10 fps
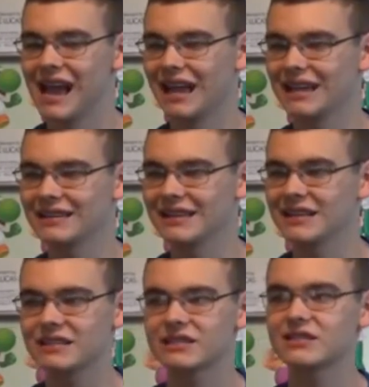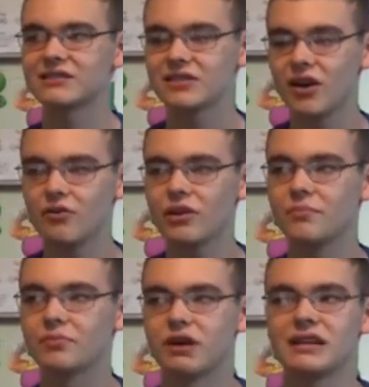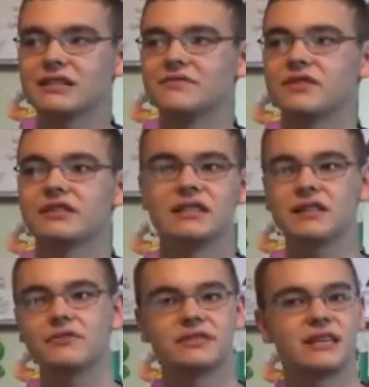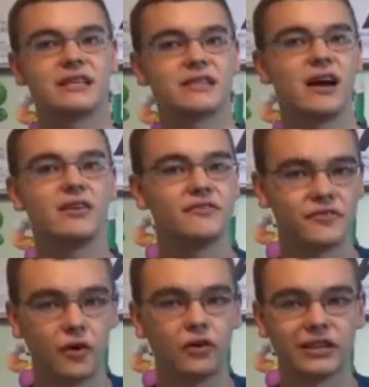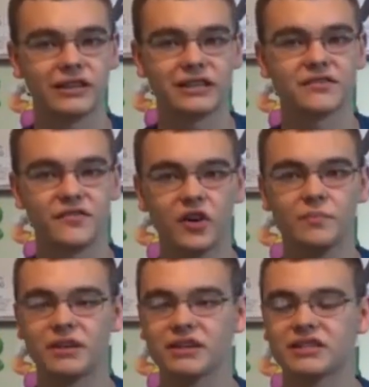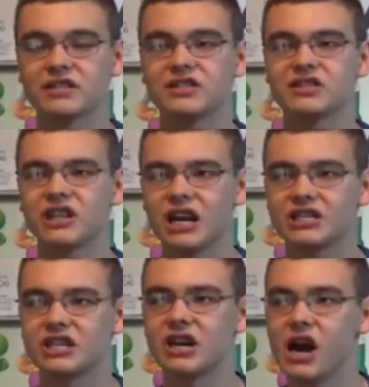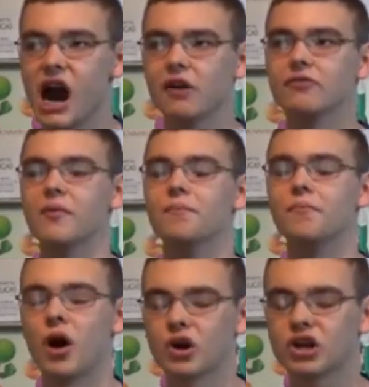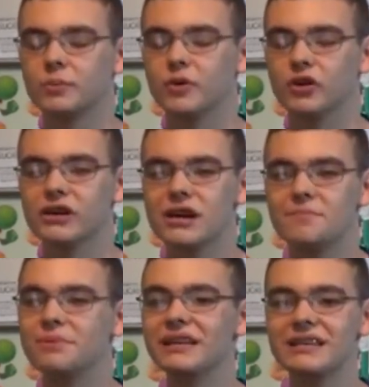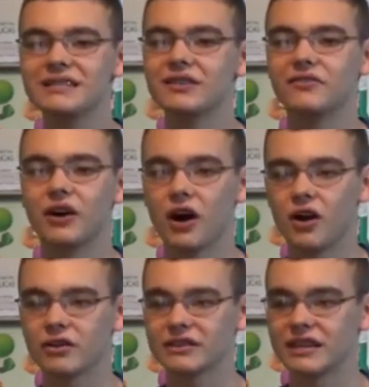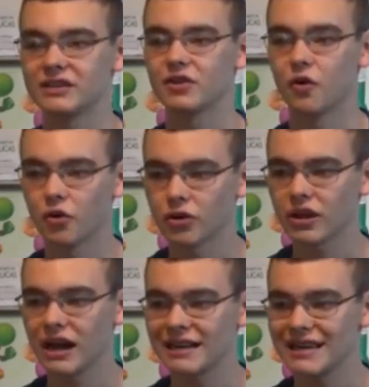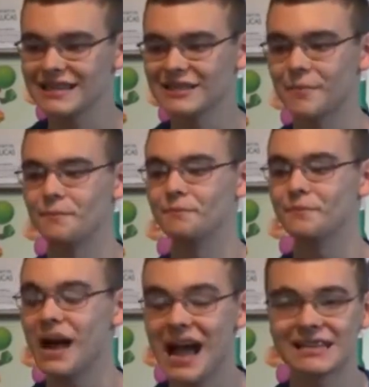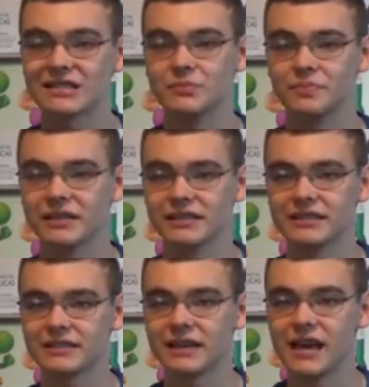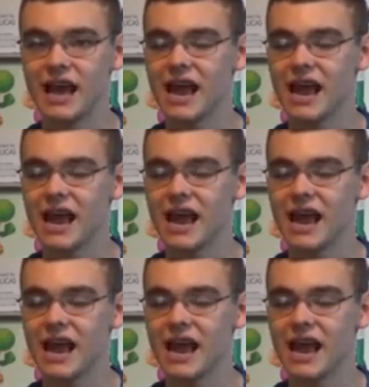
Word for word: And it's so impressive to see those things unfold in this film because it's such a remarkable piece of art, and Coraline is a masterpiece.